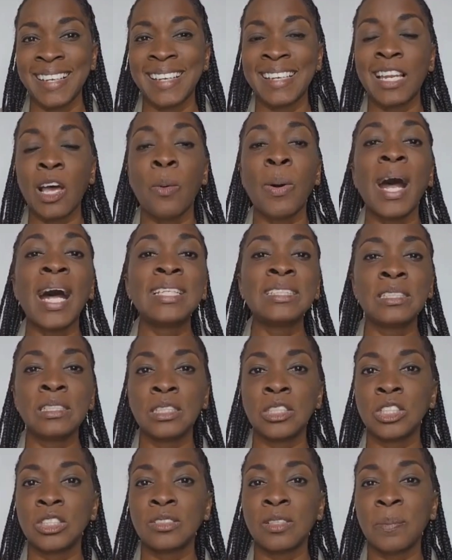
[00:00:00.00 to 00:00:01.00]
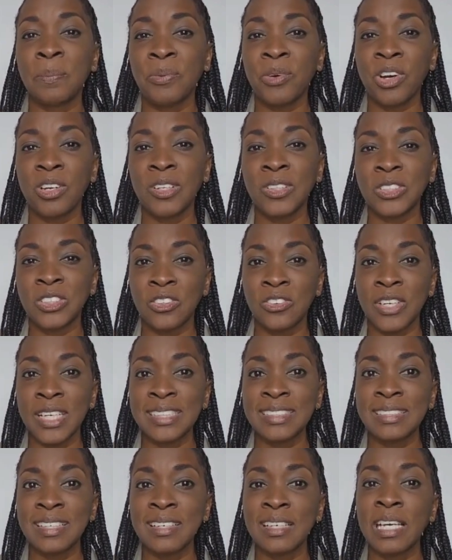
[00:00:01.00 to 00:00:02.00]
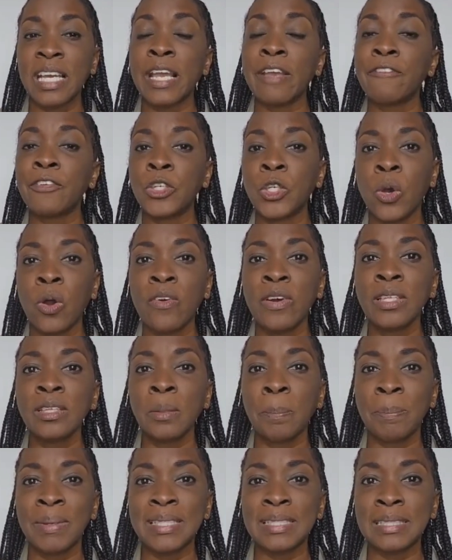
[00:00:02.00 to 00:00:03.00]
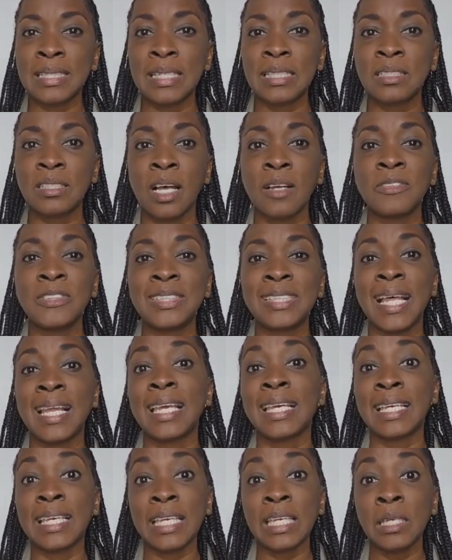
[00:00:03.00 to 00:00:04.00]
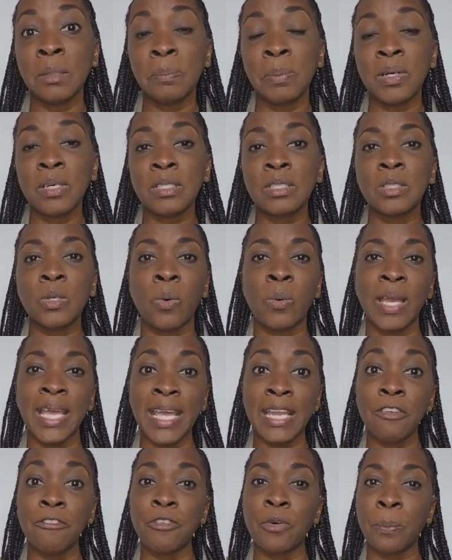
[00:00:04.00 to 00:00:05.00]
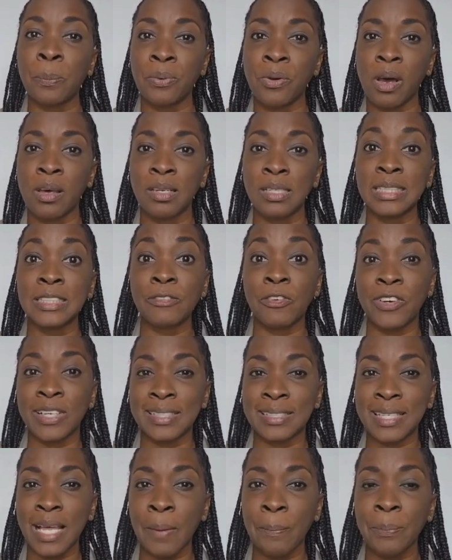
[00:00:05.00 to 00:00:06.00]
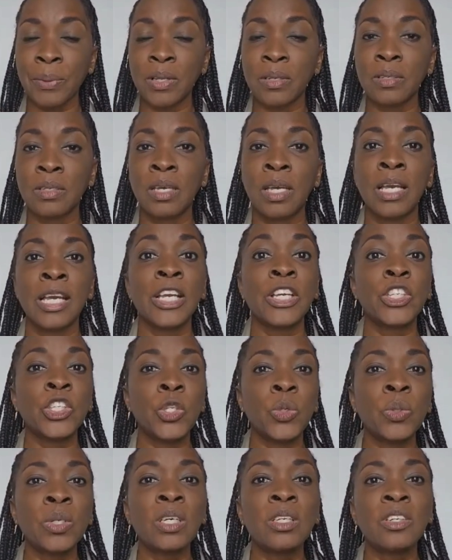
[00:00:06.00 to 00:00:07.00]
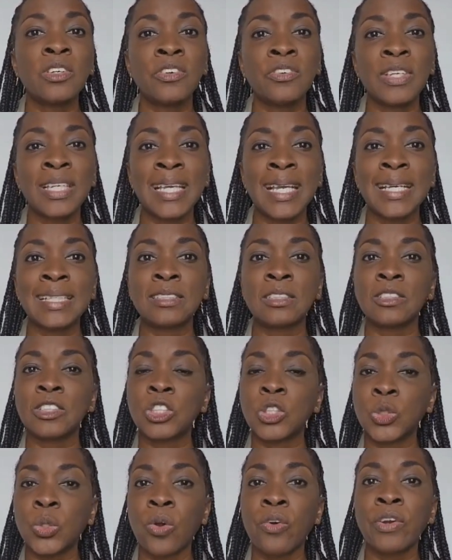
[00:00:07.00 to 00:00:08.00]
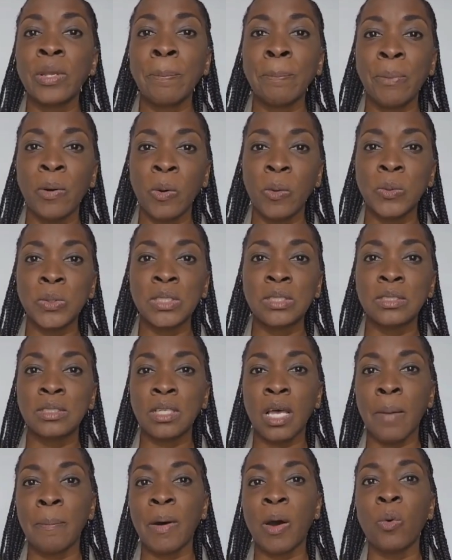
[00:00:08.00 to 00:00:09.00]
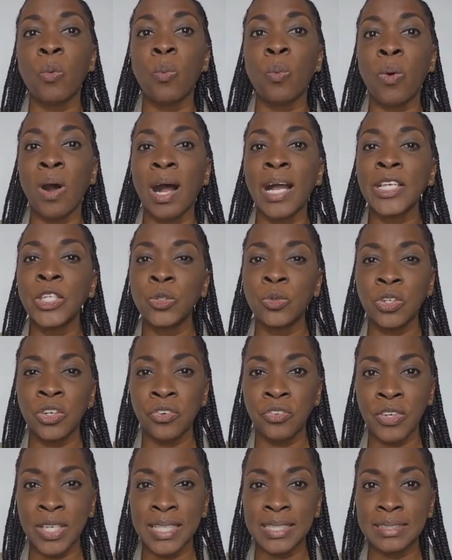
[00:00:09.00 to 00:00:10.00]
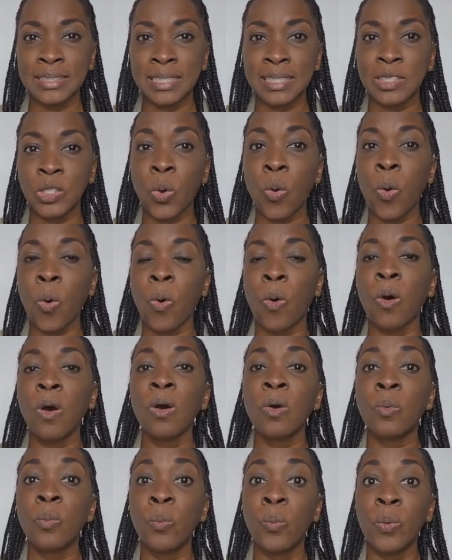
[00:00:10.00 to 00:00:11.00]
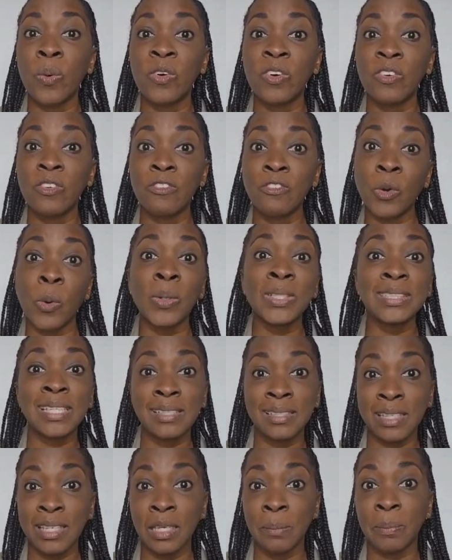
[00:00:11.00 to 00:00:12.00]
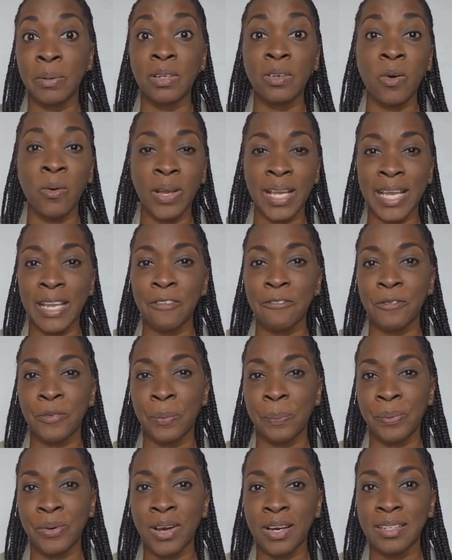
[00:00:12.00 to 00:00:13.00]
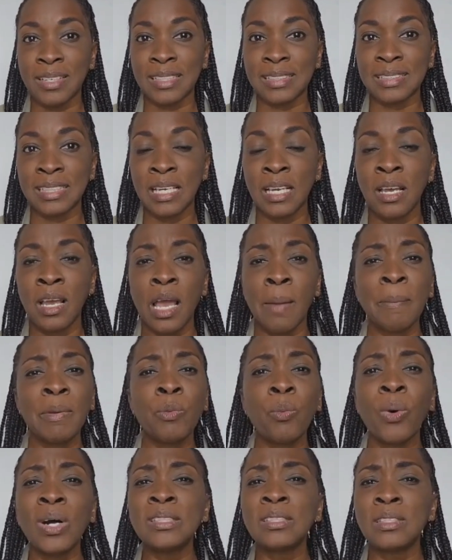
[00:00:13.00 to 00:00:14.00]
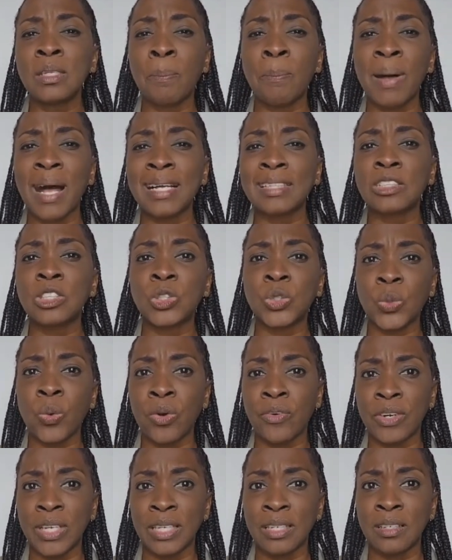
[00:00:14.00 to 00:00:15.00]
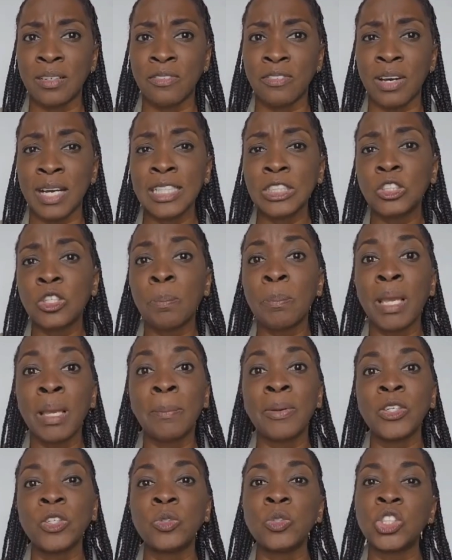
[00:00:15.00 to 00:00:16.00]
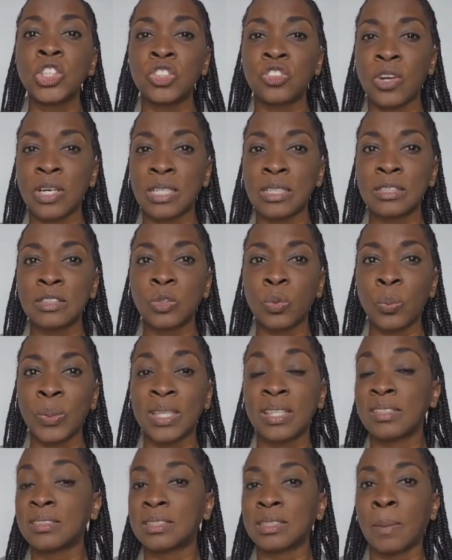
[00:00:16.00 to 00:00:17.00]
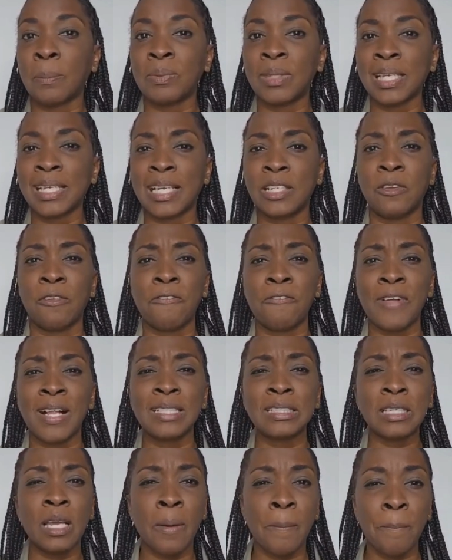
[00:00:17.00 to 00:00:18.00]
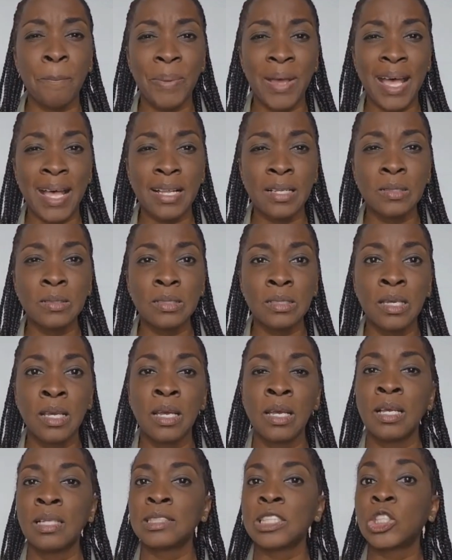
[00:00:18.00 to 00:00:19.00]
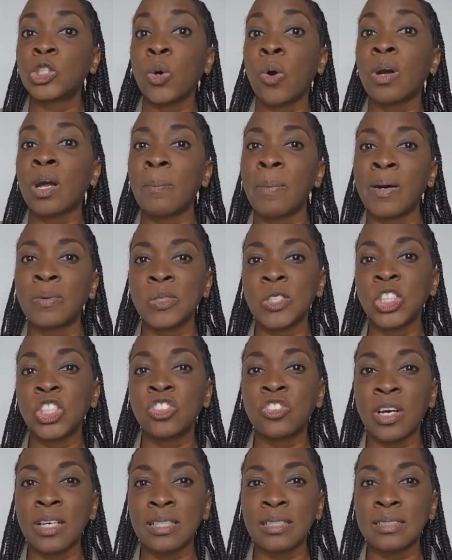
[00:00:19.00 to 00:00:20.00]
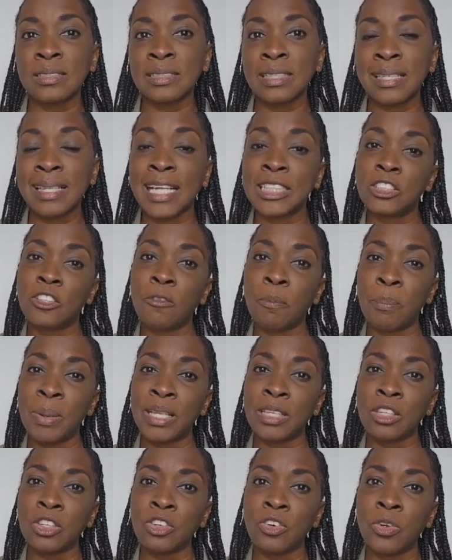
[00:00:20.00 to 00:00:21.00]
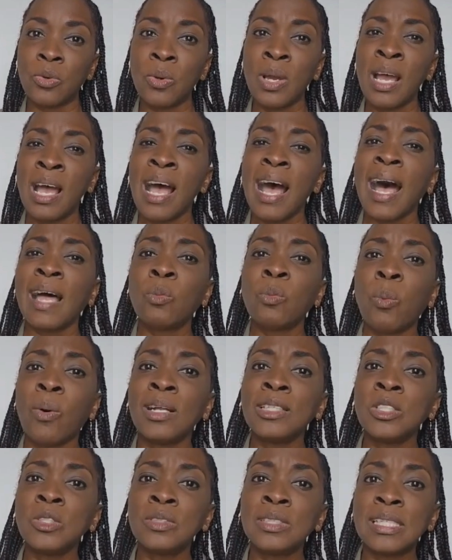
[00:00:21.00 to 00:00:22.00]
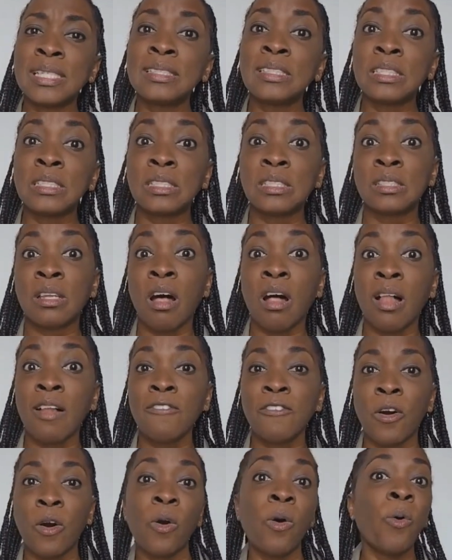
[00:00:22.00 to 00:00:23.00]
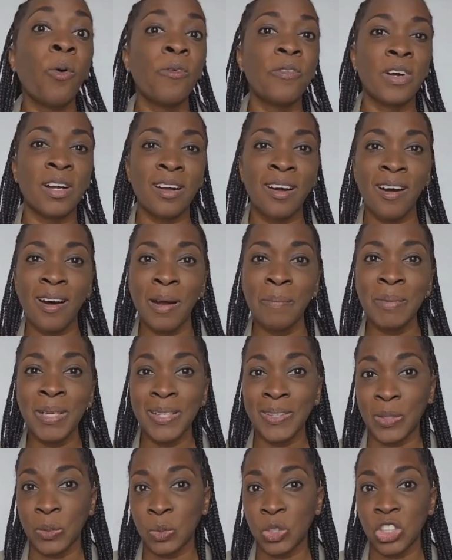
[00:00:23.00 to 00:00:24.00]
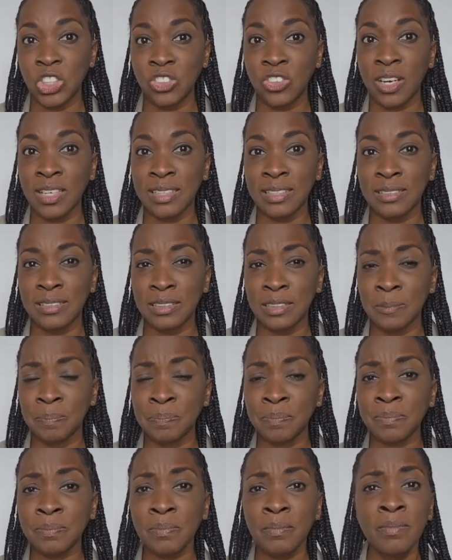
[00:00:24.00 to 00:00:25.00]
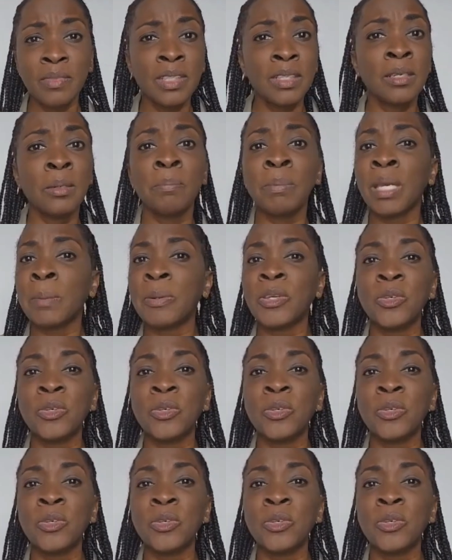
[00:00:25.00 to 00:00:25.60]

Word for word: Now, as a digital product creator, if you're in the business of selling ebooks or info products, for example, you could create story posts about why you created or wrote an ebook or info product. I mean, what's the backstory, right? So maybe you struggled with something and you felt compelled to talk about the struggles that you've been through and what you did to solve or overcome those struggles. Maybe